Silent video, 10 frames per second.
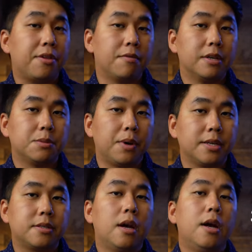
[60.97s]
of these
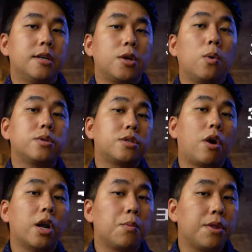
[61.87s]
mice. So
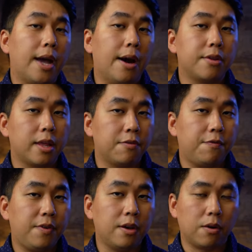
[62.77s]
starting with how do they
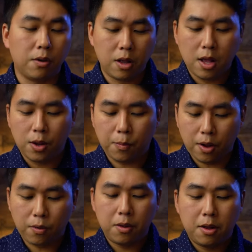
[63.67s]
feel?
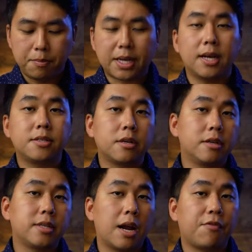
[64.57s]
Well, because they're
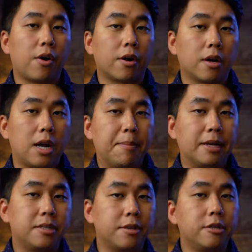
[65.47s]
designed for ergonomics, they're